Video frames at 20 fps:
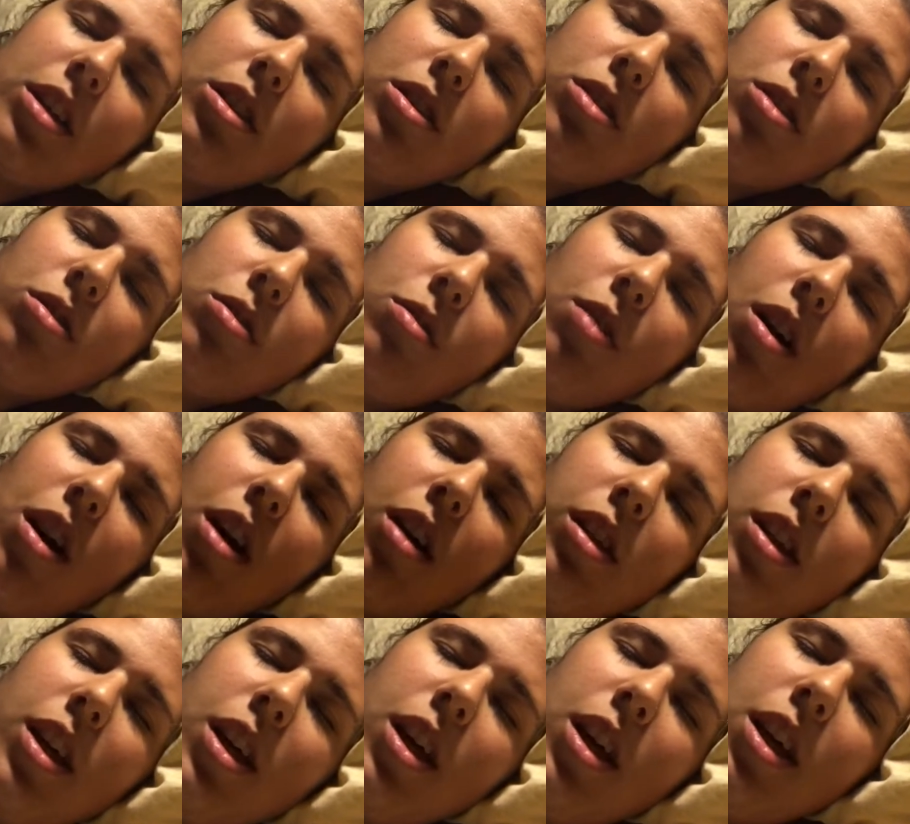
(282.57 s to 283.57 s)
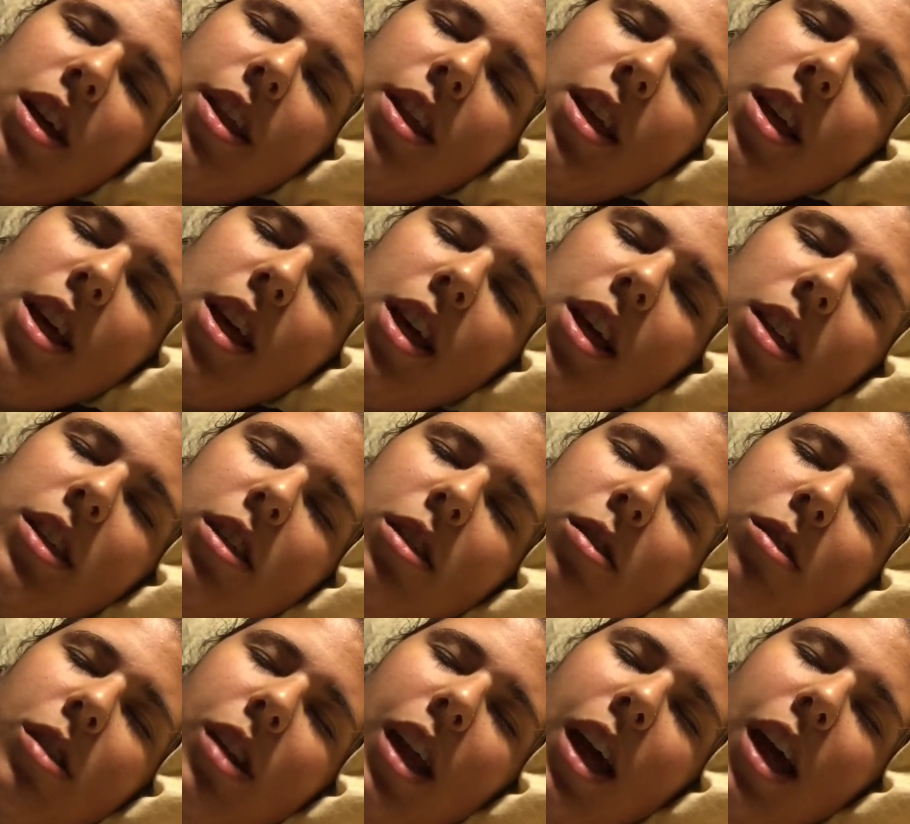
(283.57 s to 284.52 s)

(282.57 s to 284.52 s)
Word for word: do all the things you